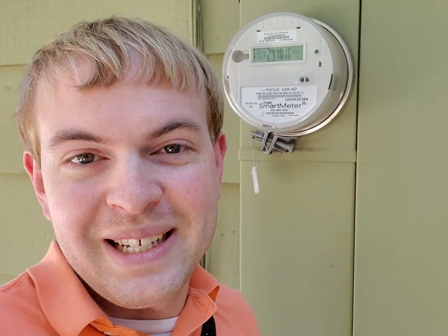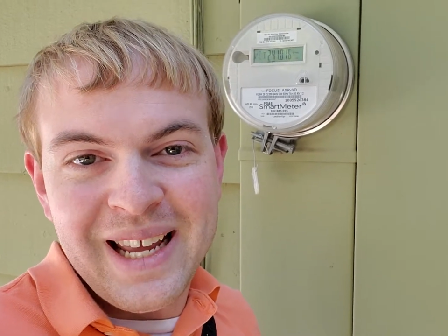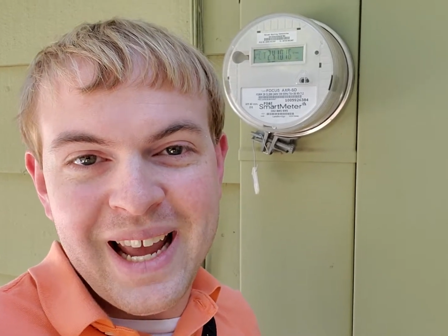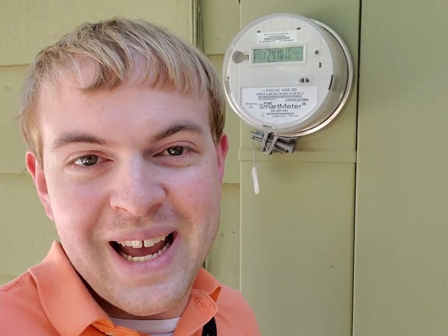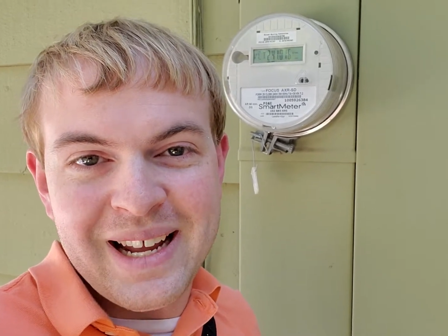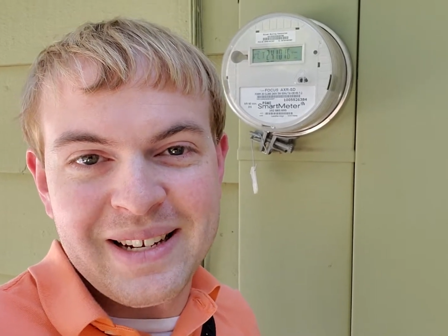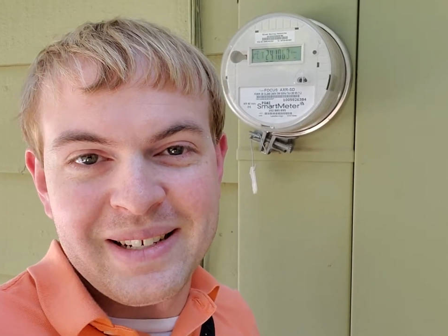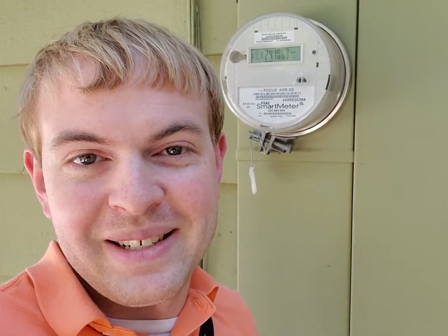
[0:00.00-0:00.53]

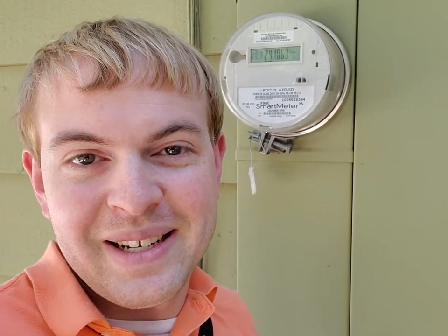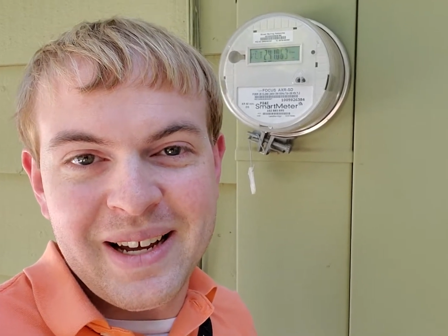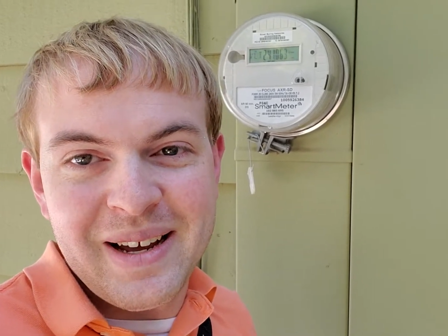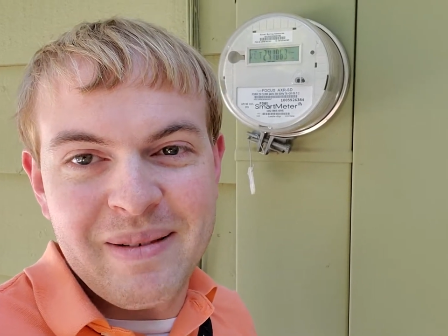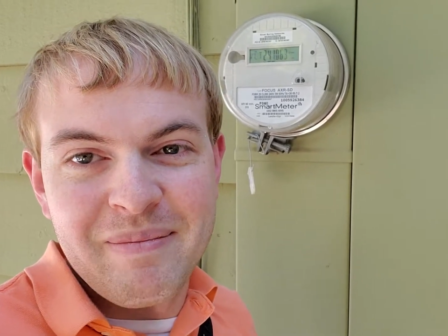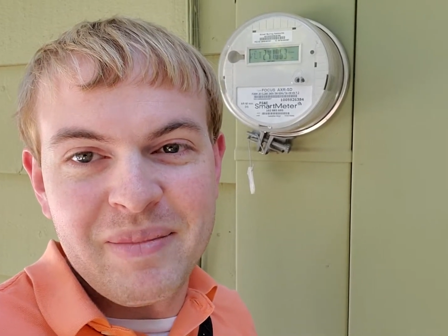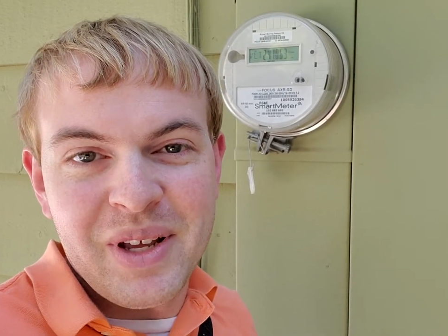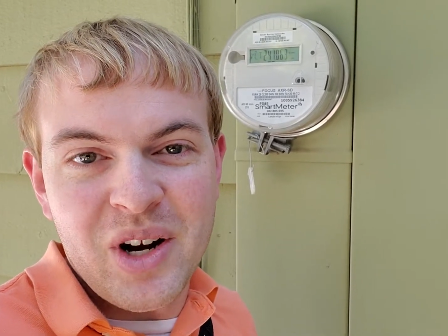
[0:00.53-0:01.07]
And,
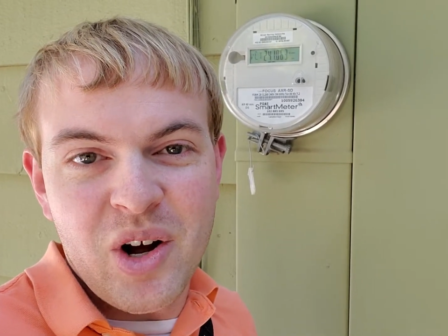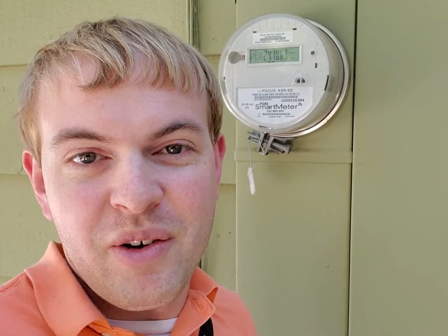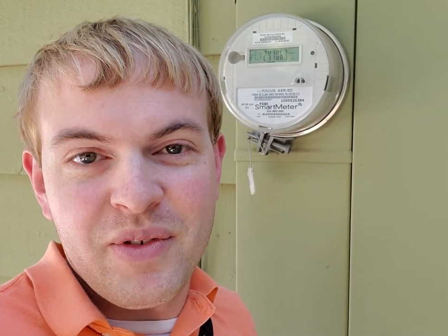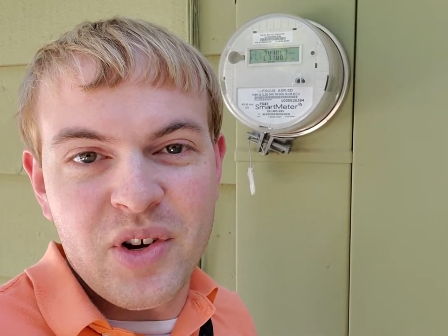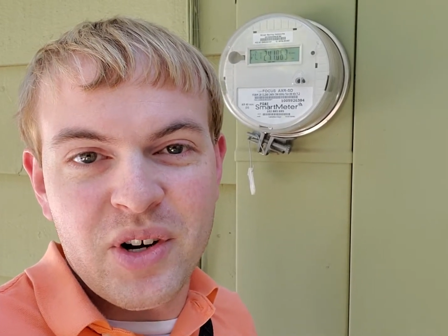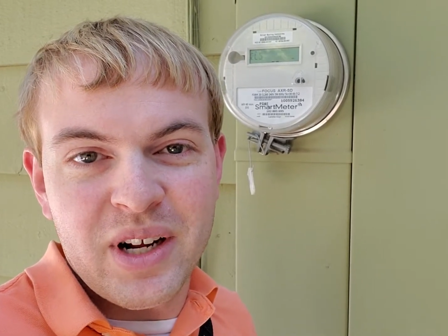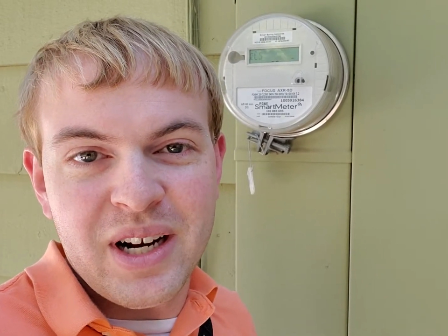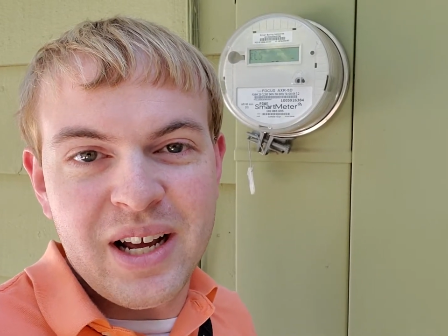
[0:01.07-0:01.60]
if
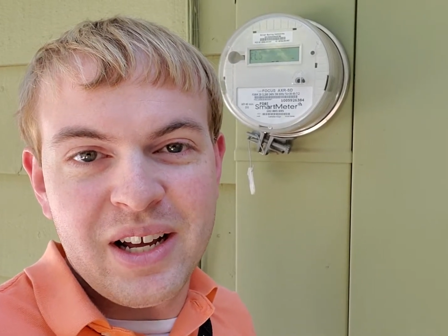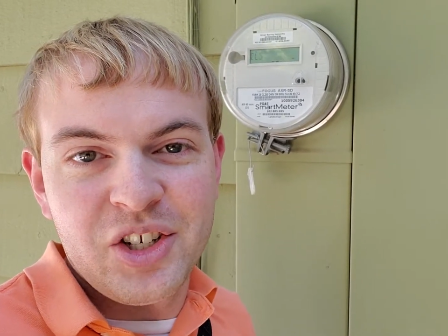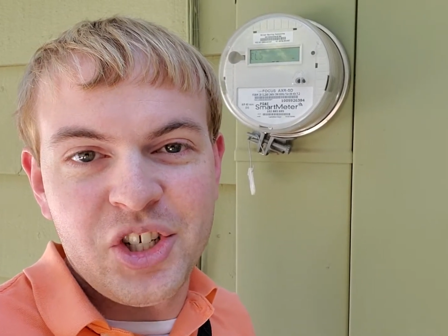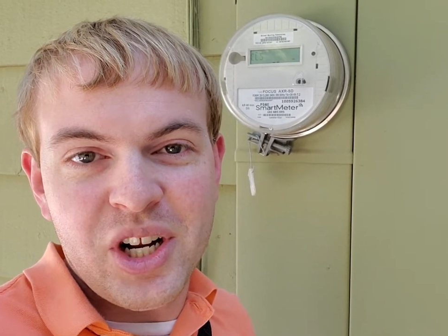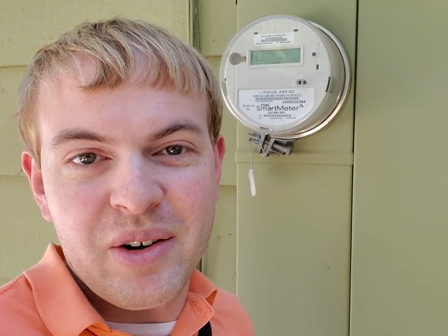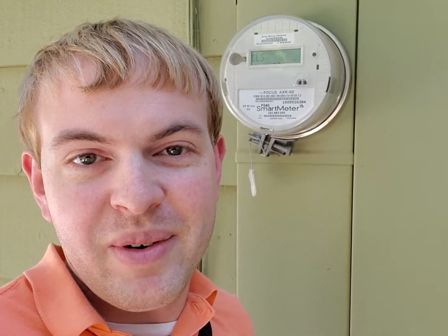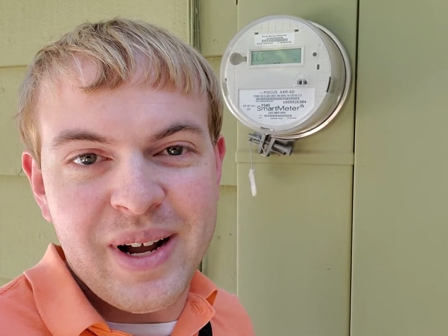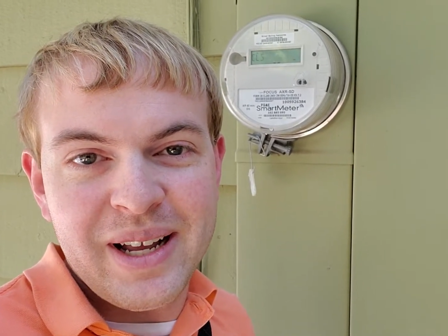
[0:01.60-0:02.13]
you're going to
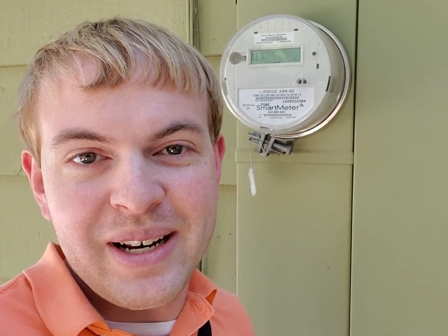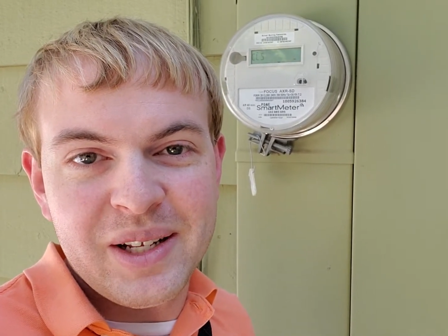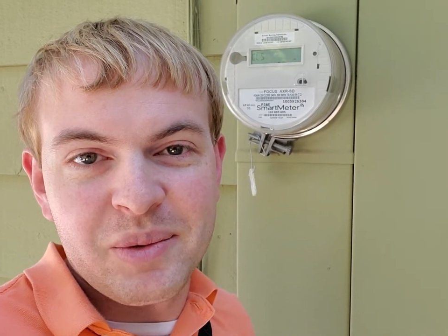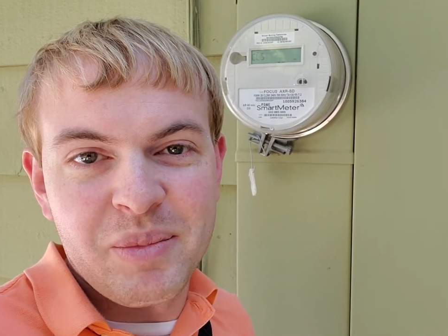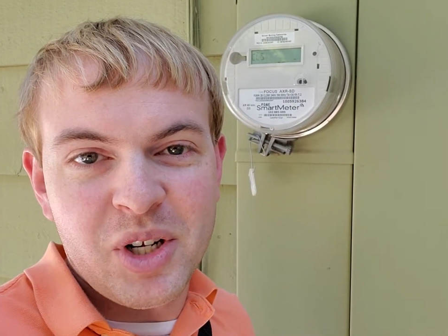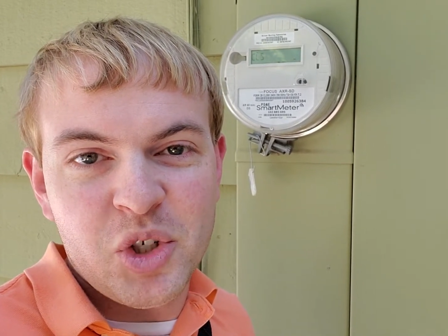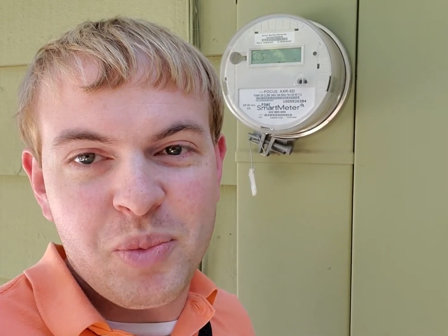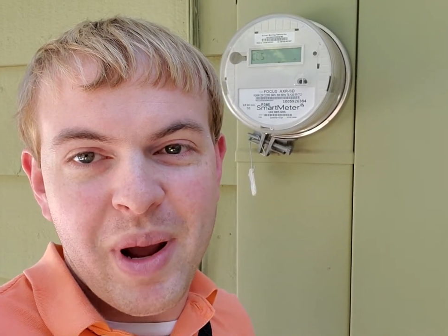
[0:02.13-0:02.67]
generate as
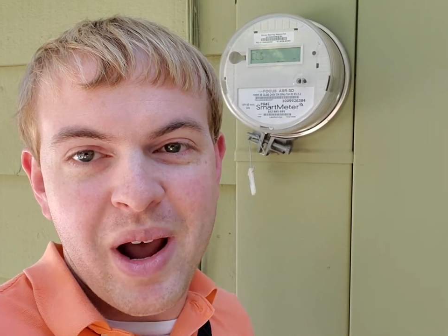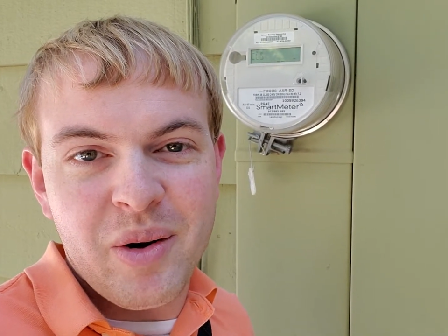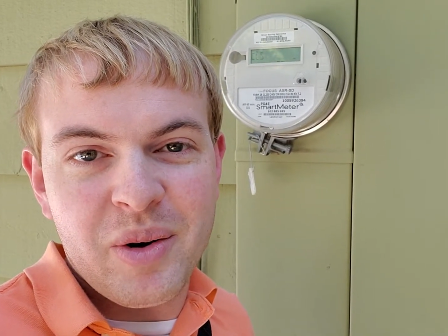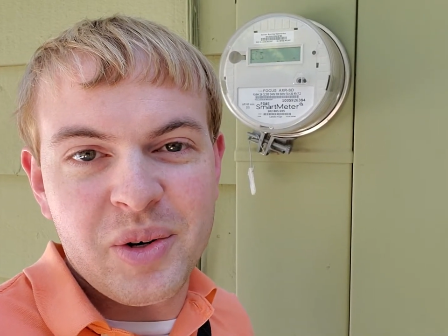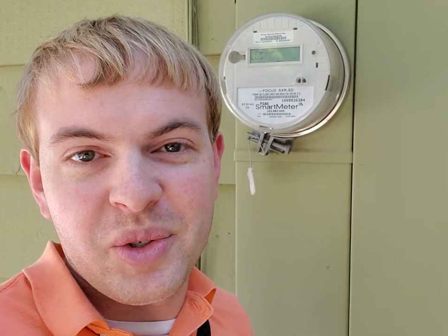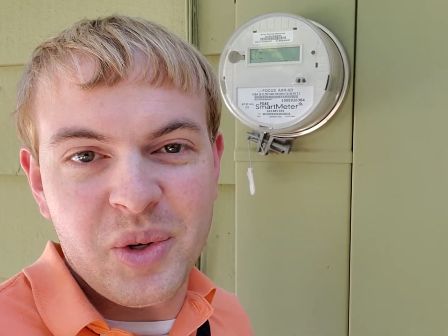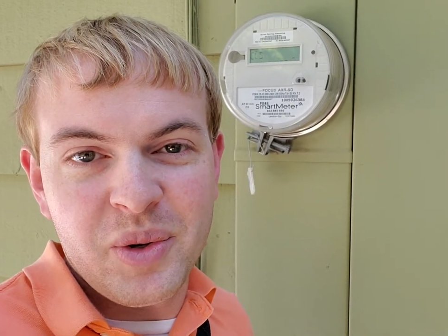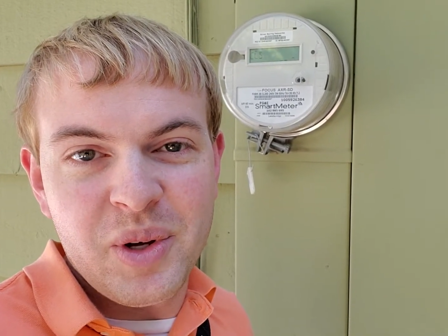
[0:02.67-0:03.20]
much power
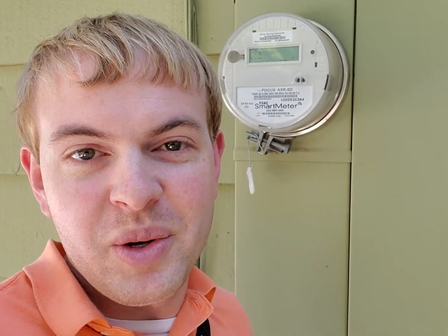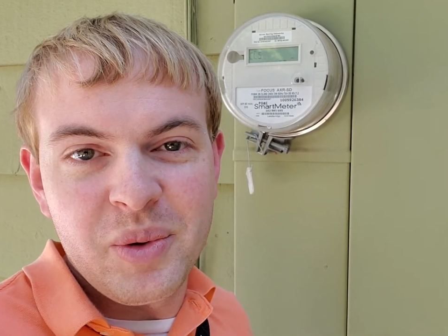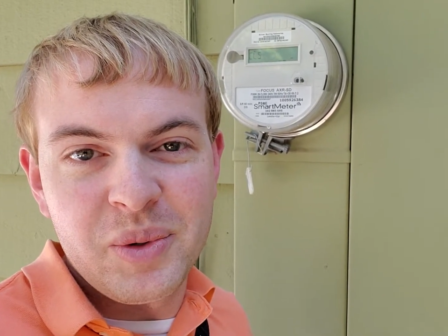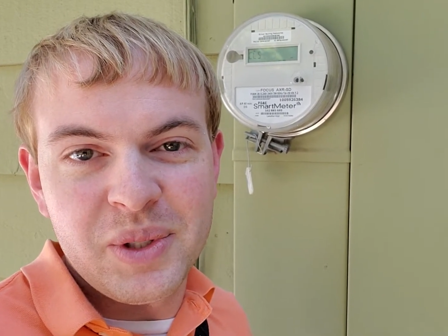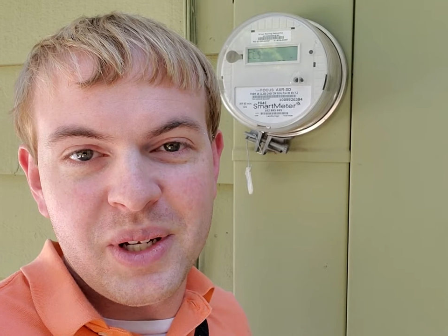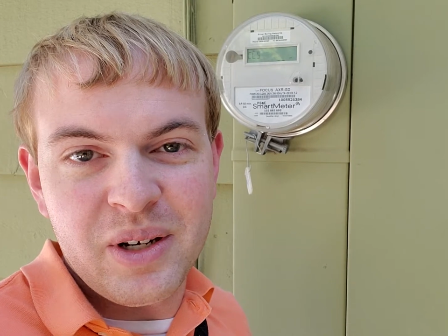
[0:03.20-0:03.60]
as you use,